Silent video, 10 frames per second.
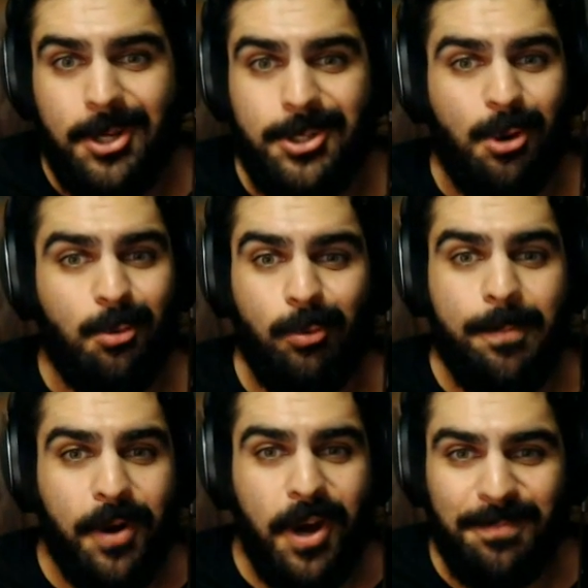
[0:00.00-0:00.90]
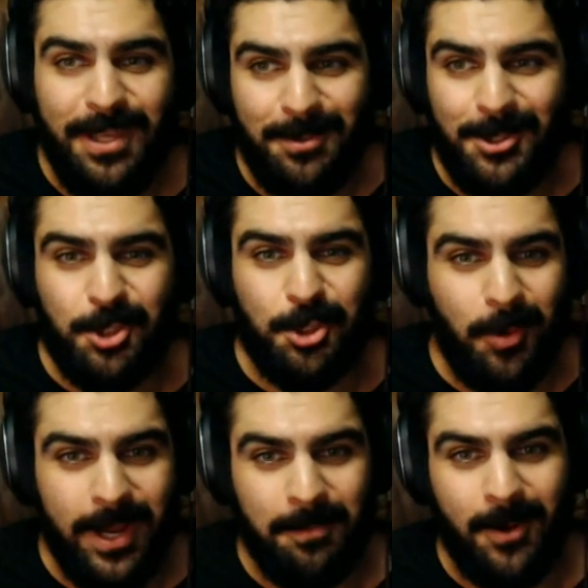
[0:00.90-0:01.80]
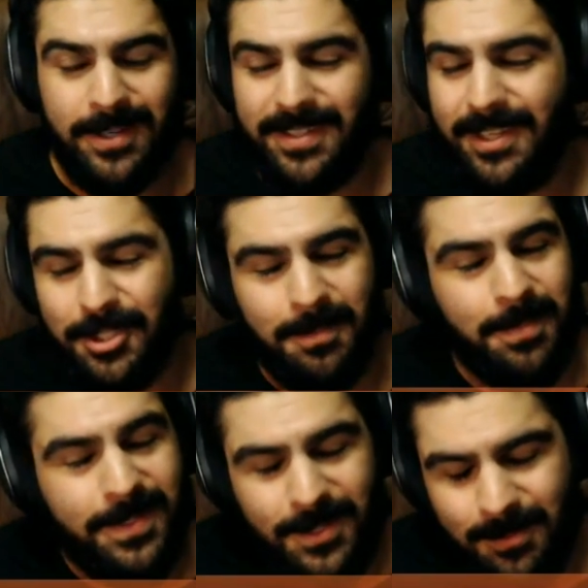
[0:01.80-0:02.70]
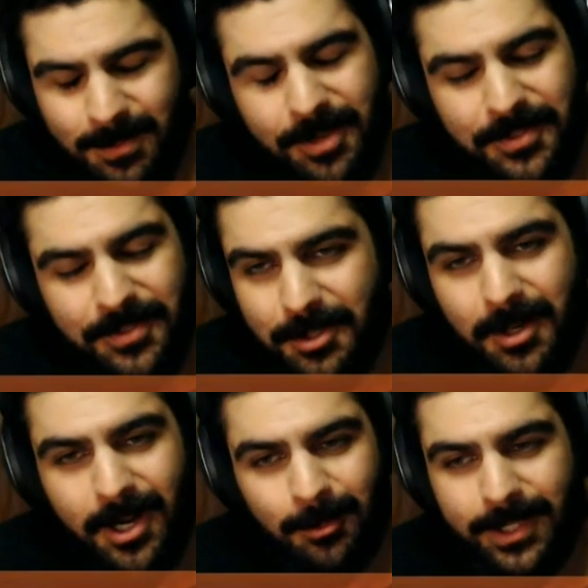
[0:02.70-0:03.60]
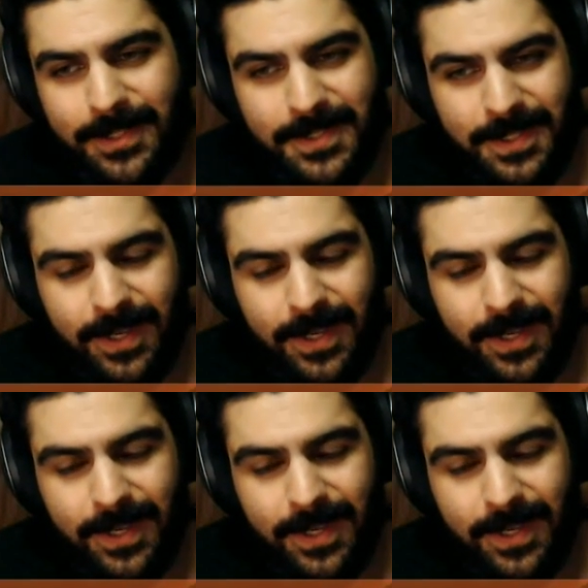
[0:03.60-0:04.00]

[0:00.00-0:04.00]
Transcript: don't rip off people's trademarks. That shit pisses me off.